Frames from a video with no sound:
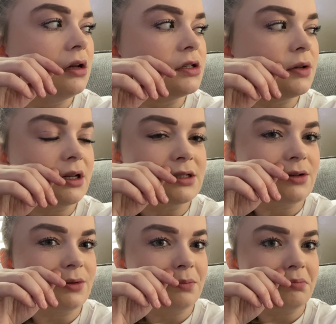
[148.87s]
So I guess
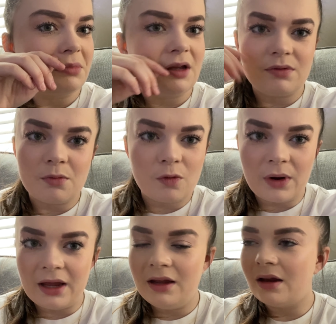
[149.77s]
they'll give them
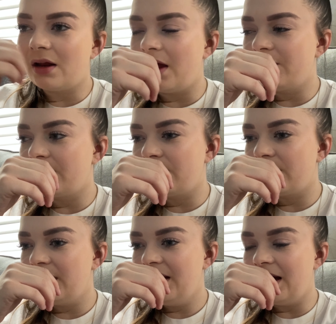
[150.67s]
away at, for
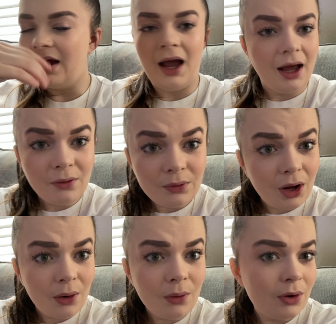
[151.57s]
free. I don't
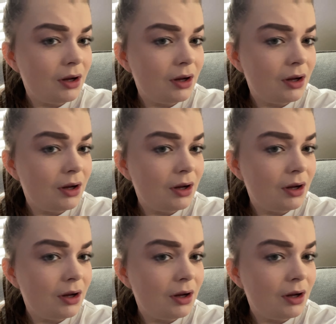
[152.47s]
know.